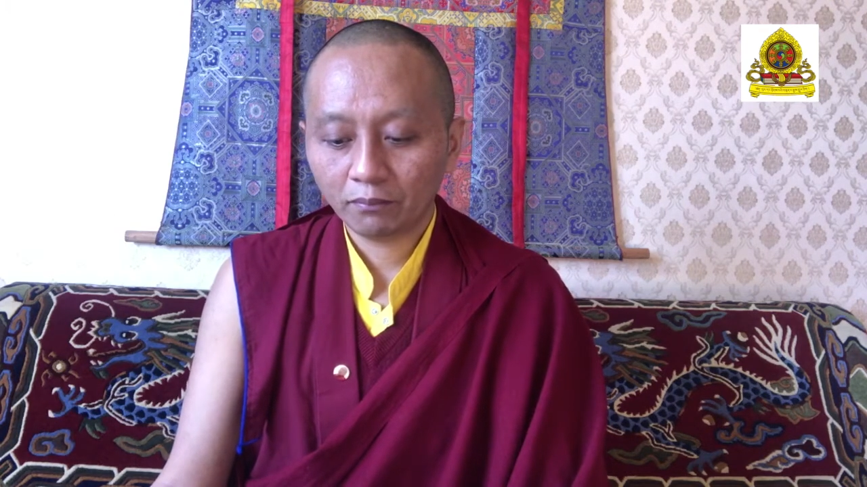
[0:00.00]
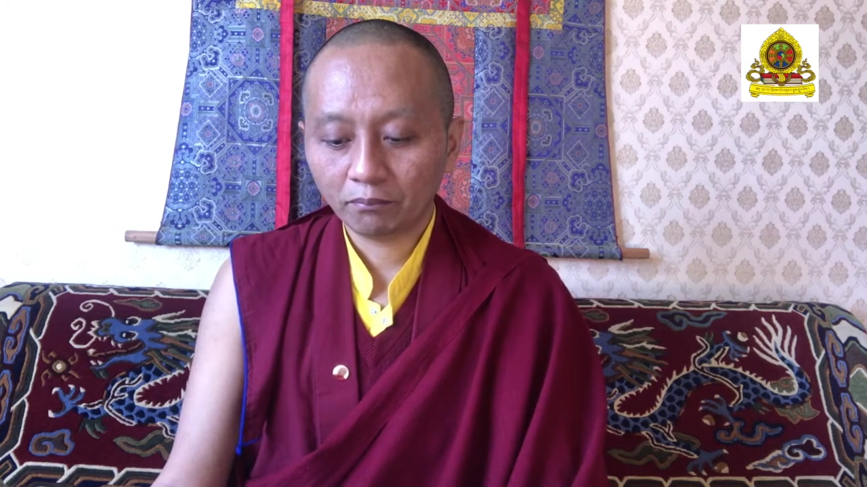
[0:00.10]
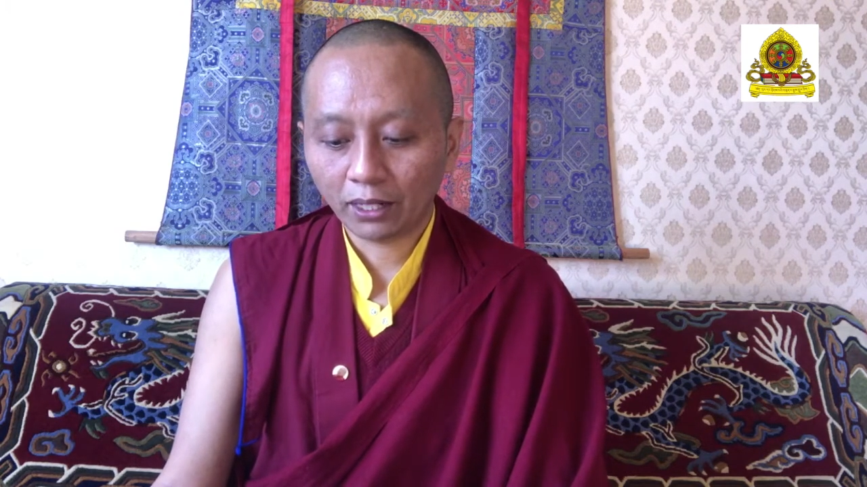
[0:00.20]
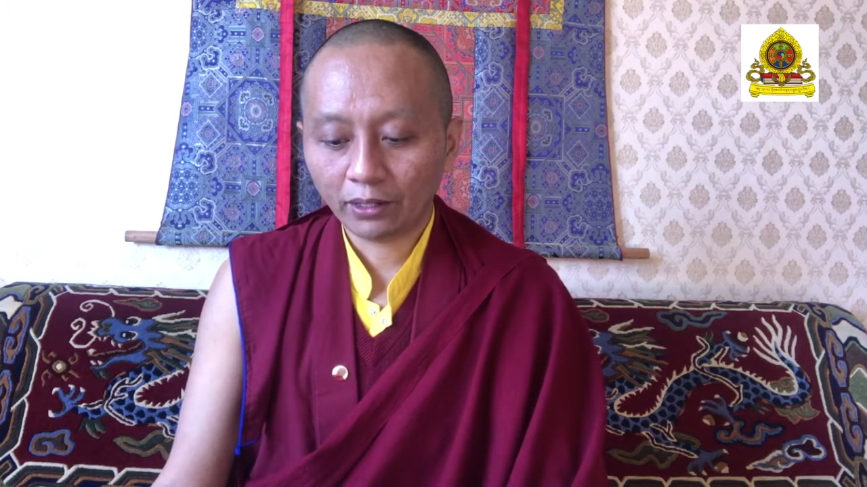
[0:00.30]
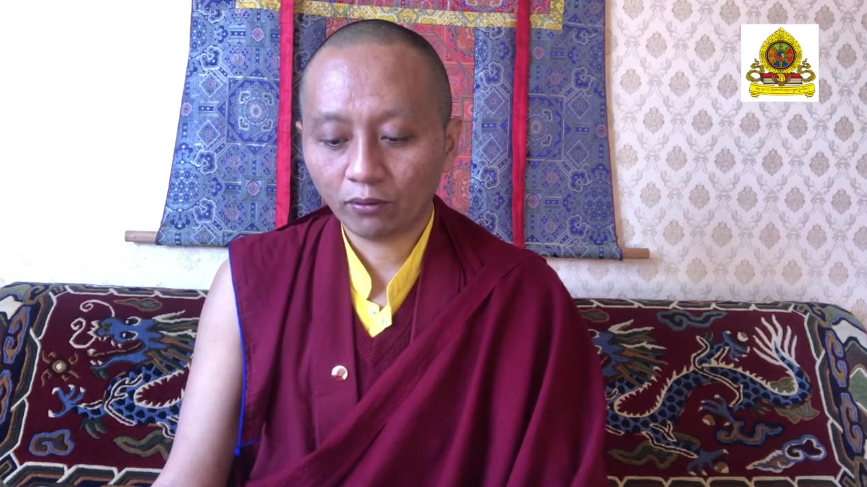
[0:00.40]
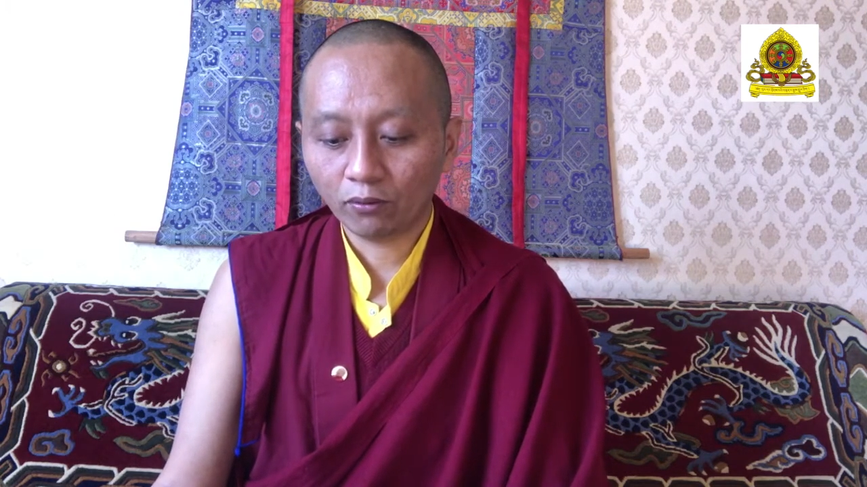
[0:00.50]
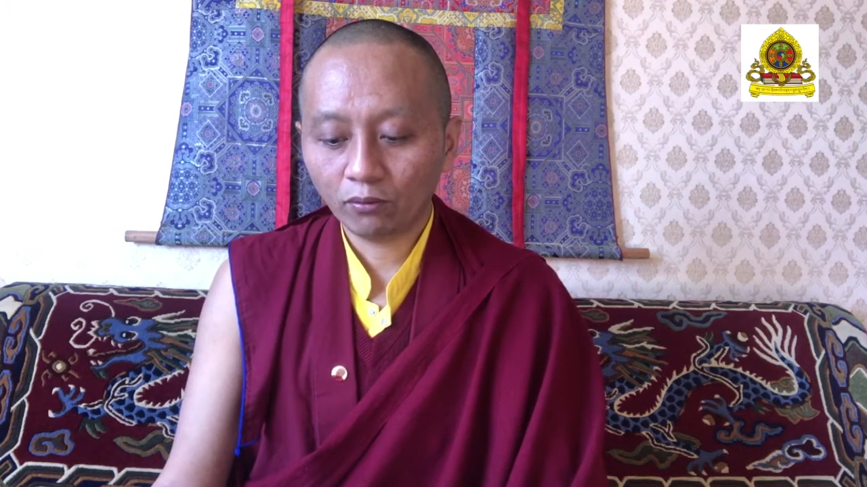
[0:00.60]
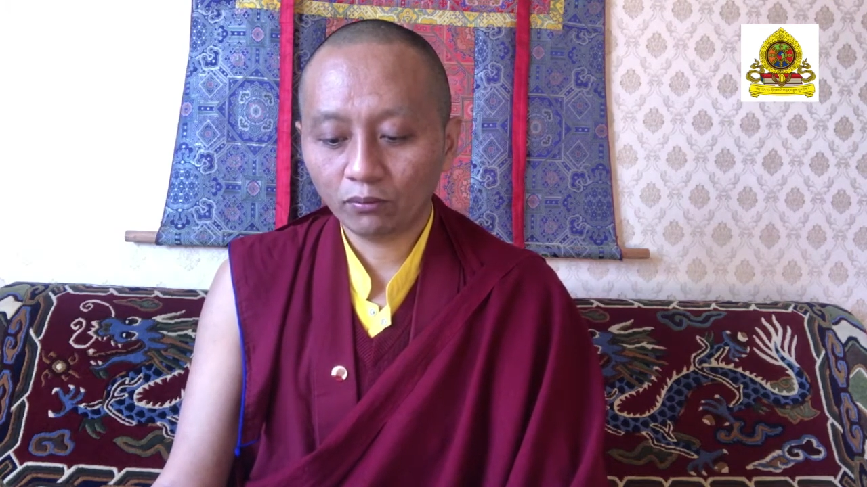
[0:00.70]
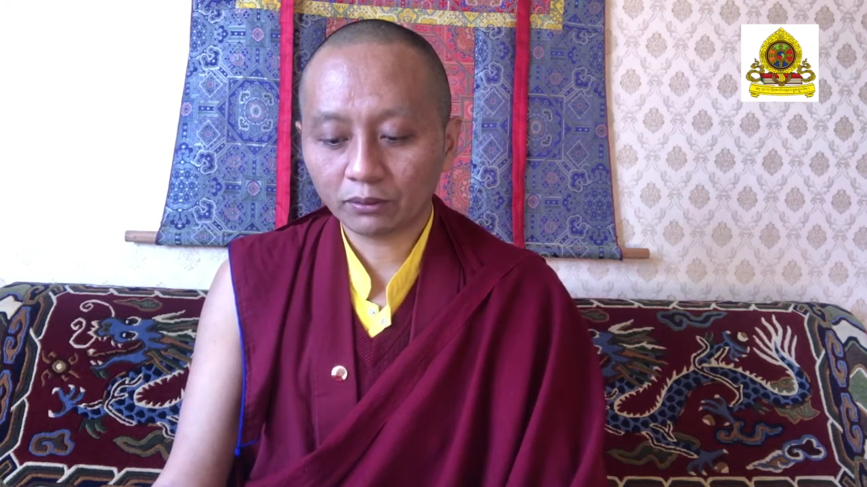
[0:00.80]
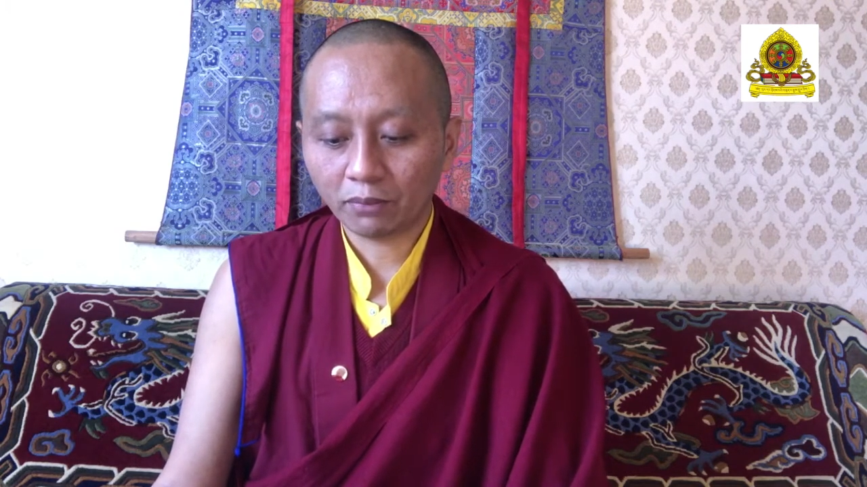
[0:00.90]
by
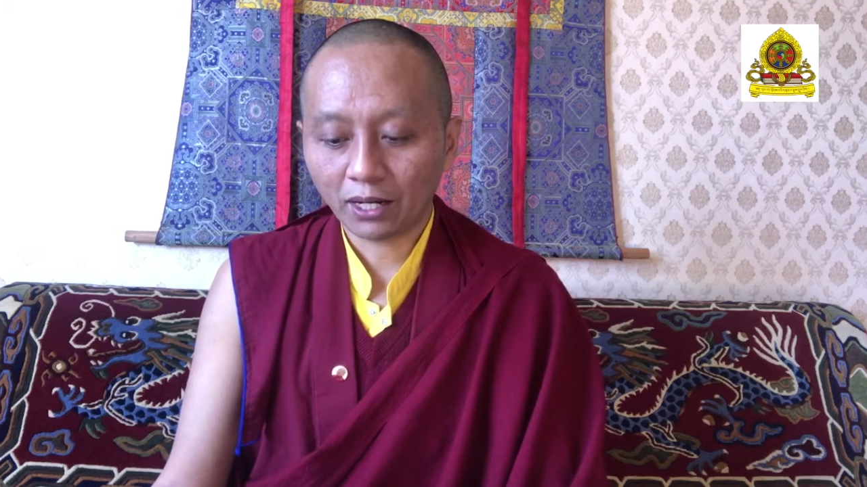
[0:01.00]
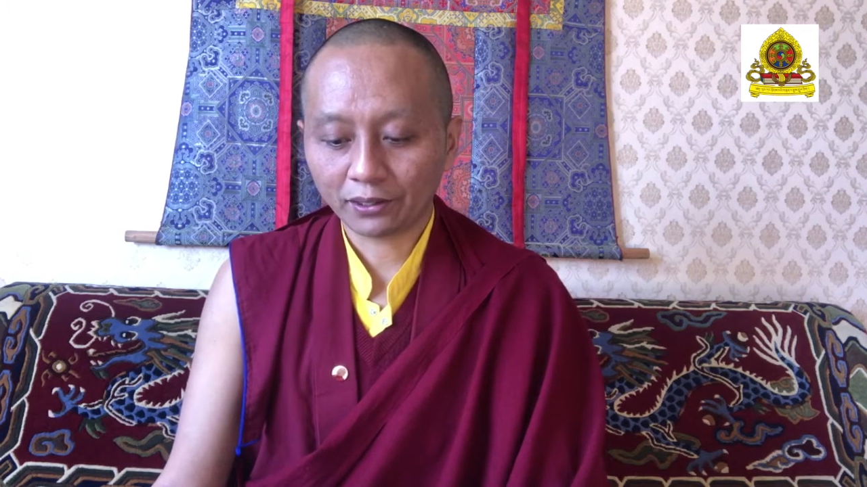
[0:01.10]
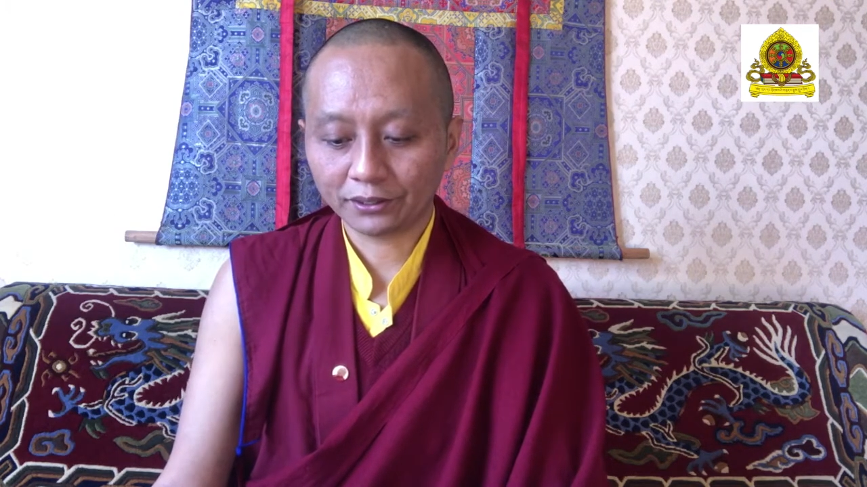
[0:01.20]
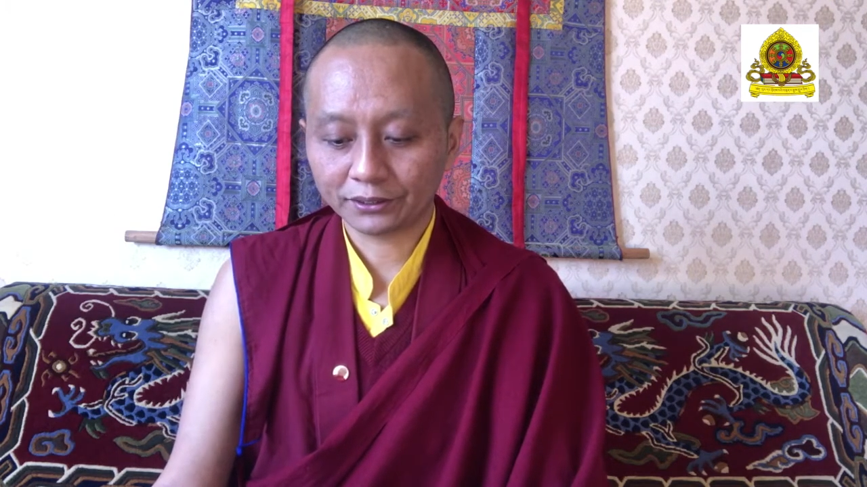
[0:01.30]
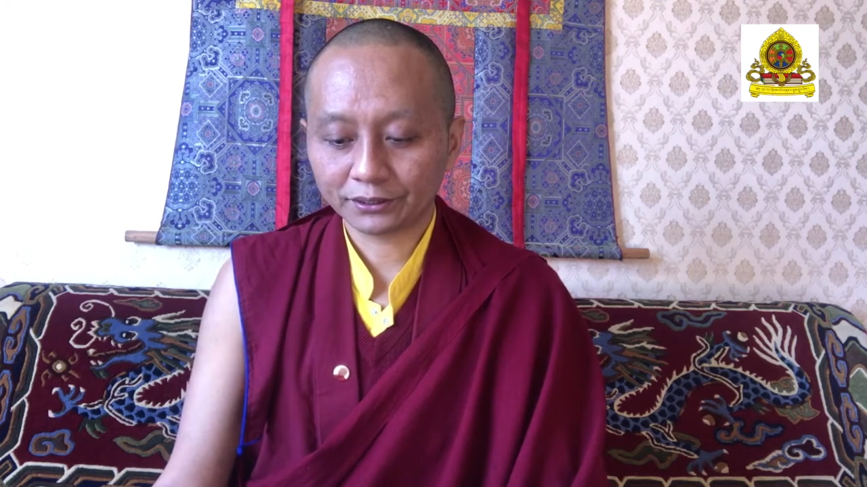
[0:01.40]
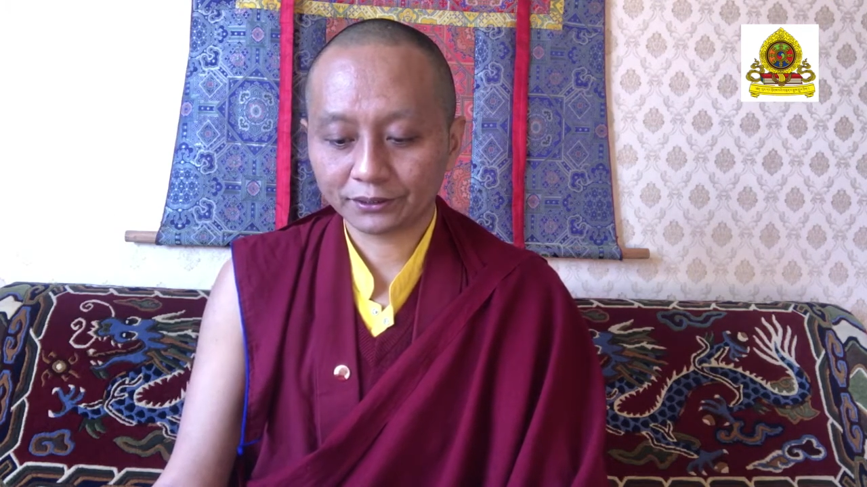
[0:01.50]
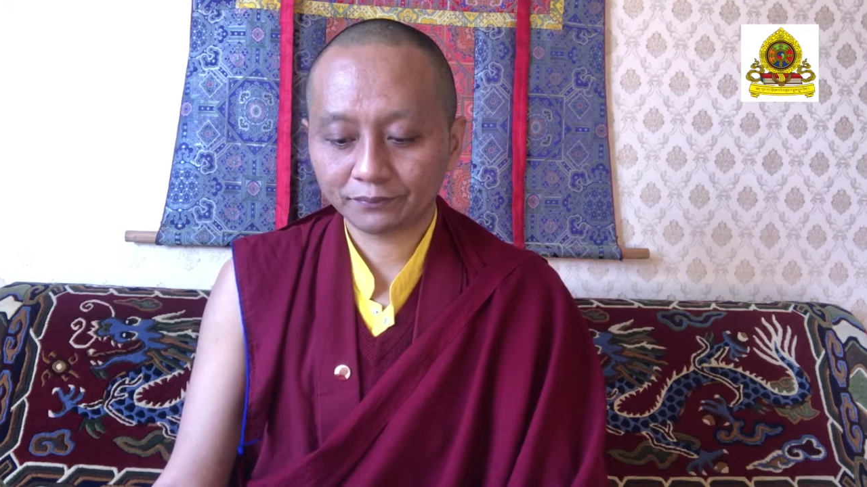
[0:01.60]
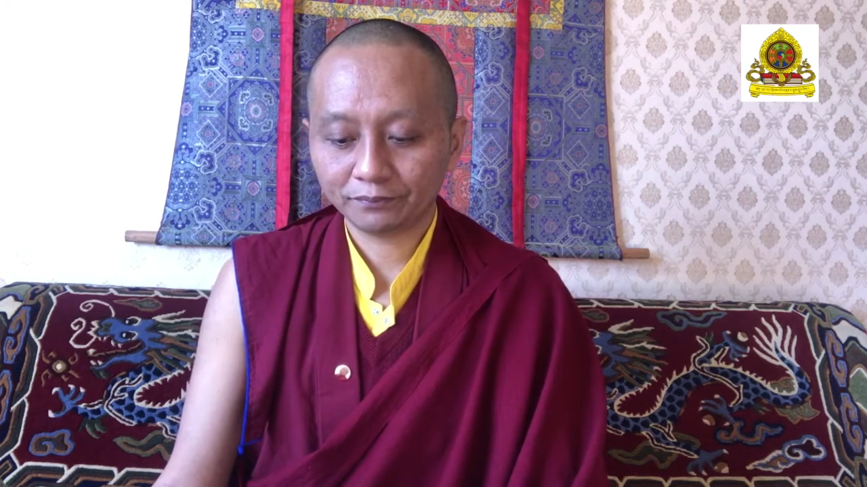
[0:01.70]
all the maras.